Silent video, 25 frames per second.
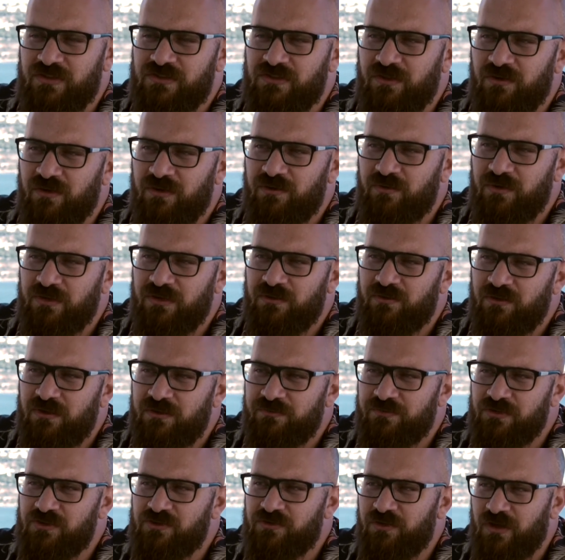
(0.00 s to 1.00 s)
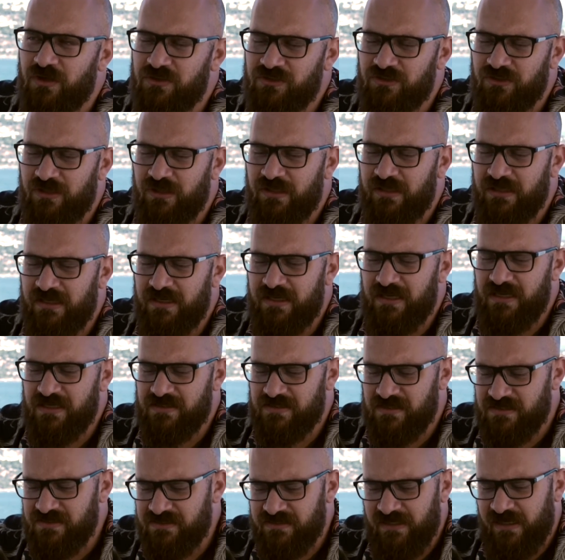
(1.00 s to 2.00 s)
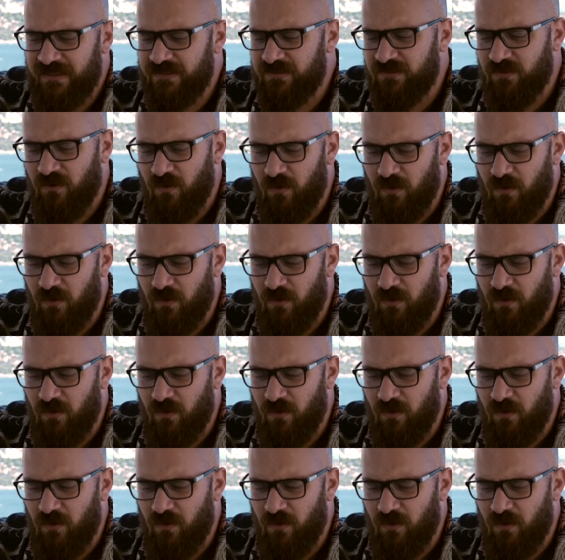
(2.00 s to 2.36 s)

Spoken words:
So a critical infrastructure is a set